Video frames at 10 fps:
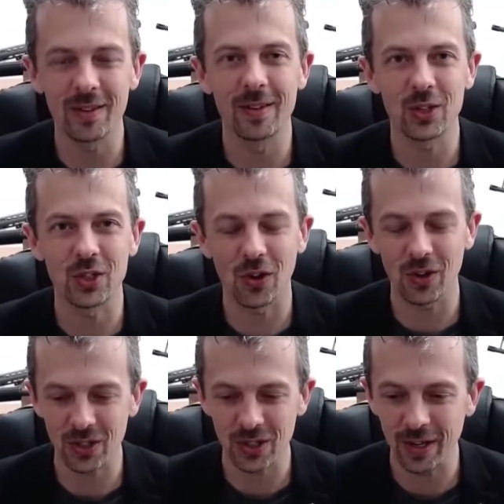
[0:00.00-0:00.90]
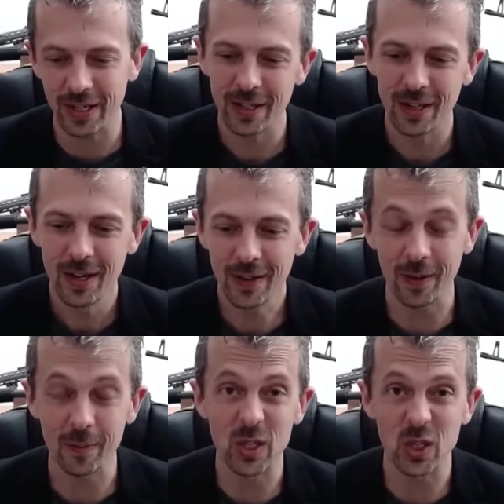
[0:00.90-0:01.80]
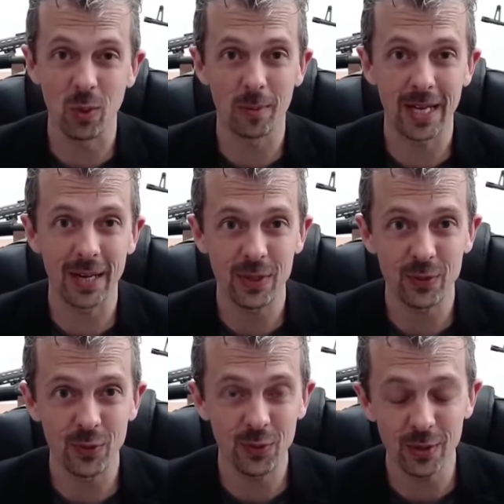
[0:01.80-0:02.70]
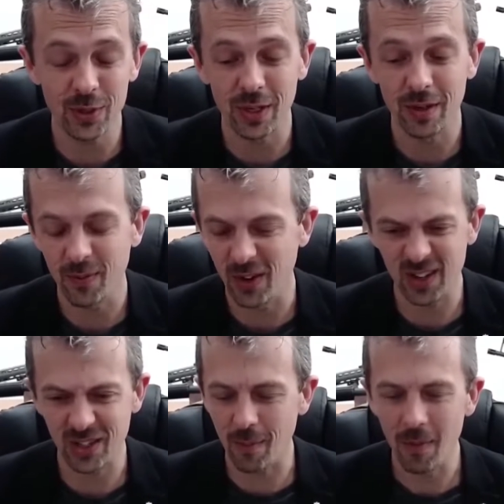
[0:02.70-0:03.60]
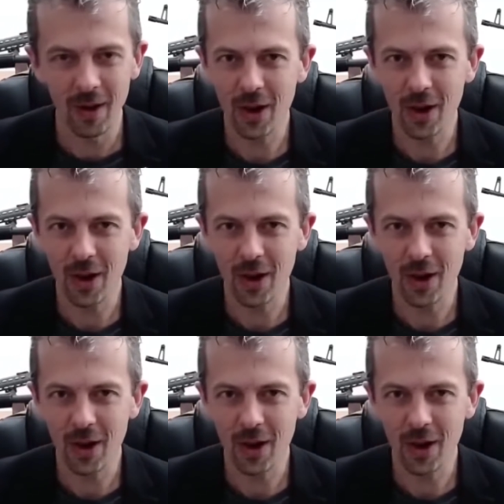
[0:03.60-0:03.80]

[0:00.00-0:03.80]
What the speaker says: stock sight that can be swapped out in future via some